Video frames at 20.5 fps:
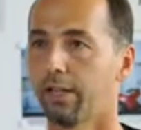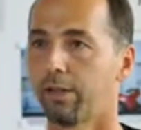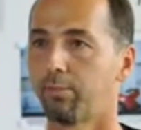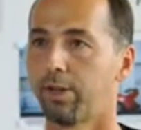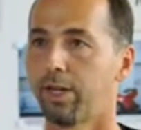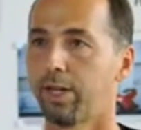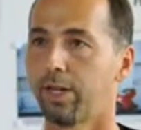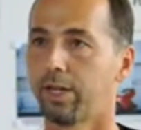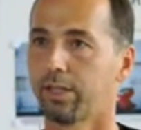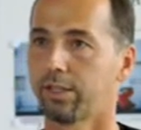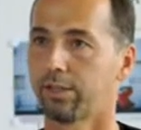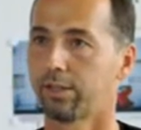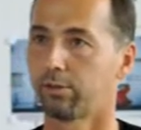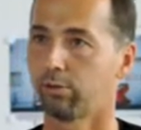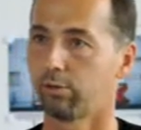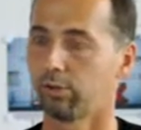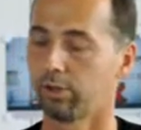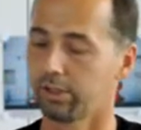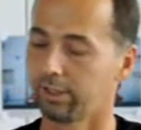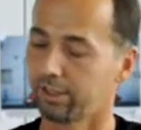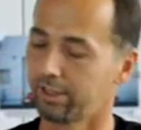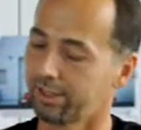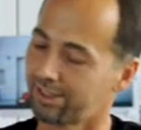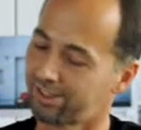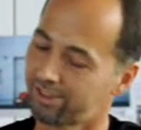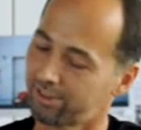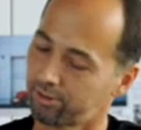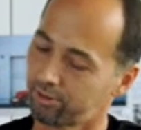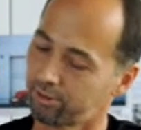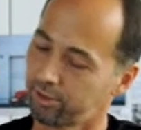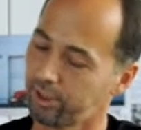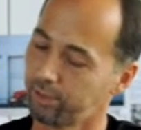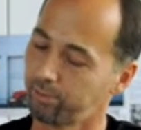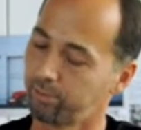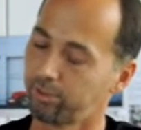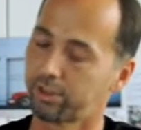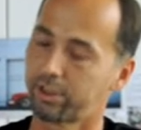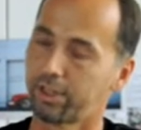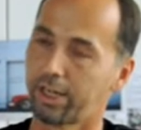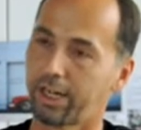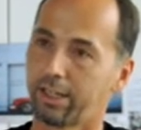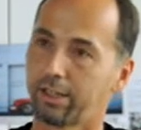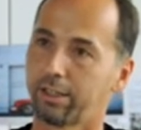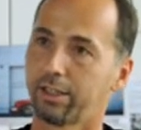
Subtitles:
the player is doing these extreme side